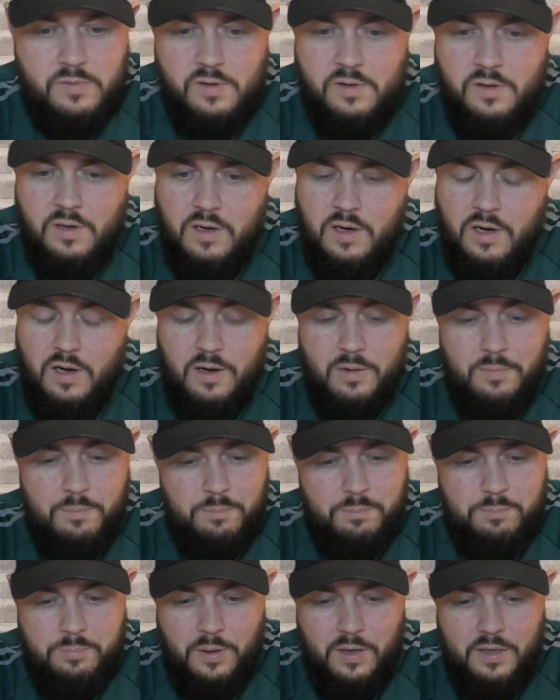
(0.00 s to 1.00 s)

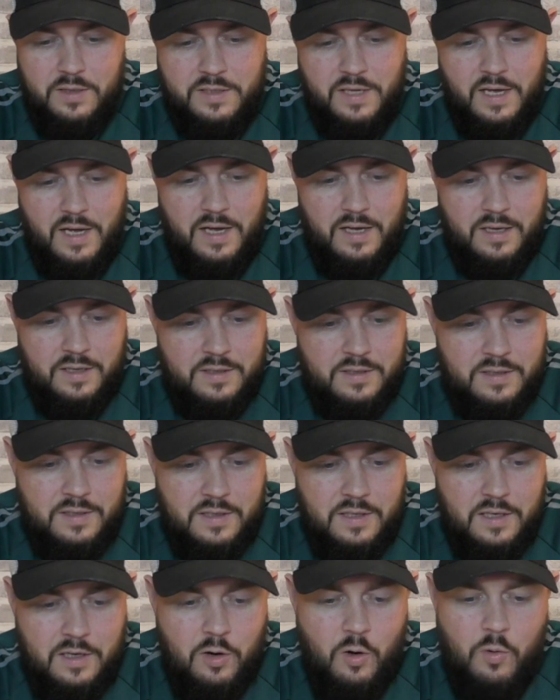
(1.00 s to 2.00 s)
But yeah,
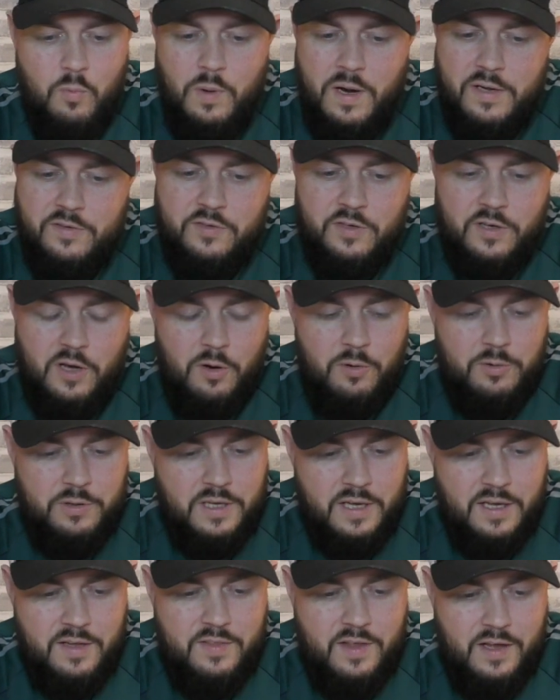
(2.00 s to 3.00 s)
long way to go
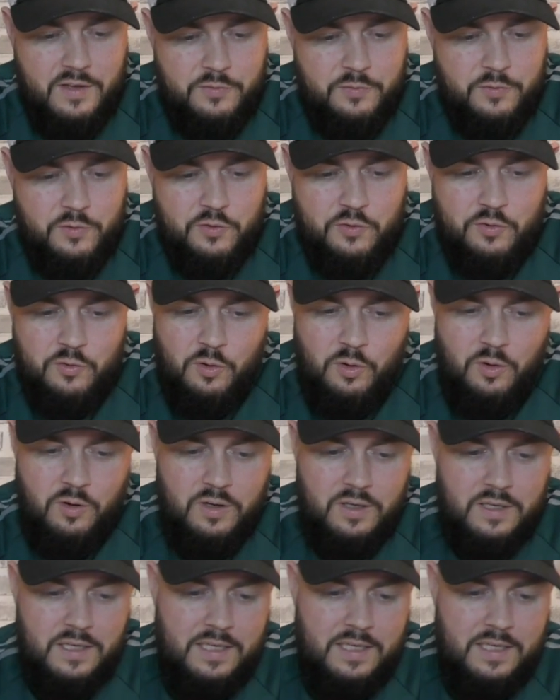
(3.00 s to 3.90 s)
yet, that's for sure.